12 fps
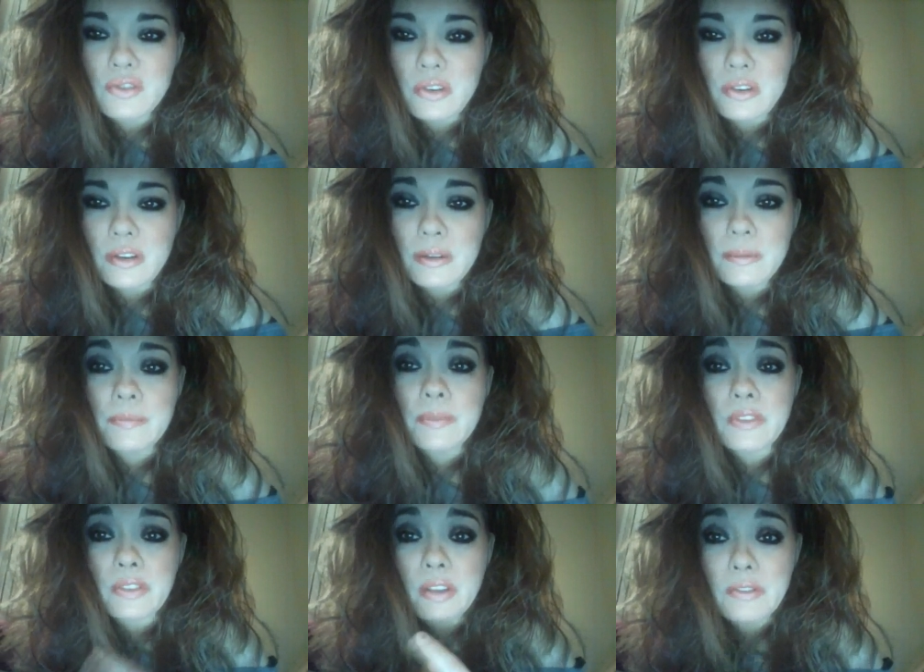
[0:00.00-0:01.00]
Journey,
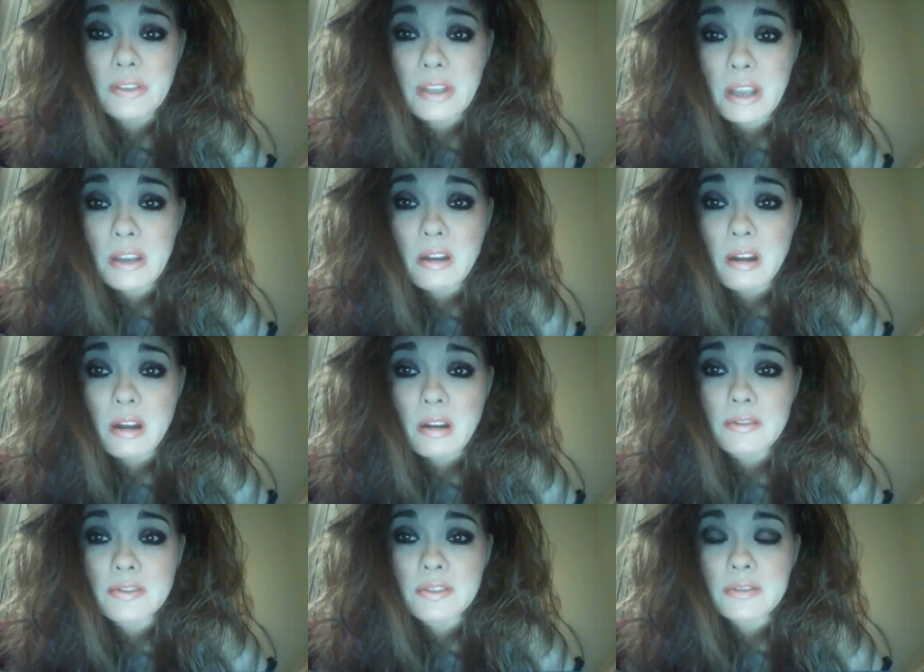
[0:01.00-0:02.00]
78
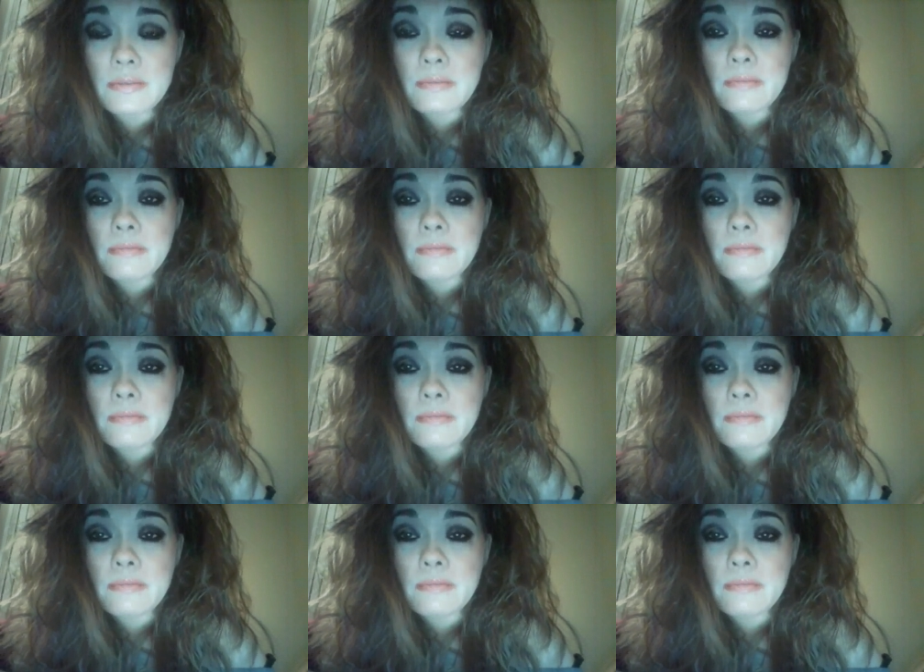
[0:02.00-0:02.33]
cards,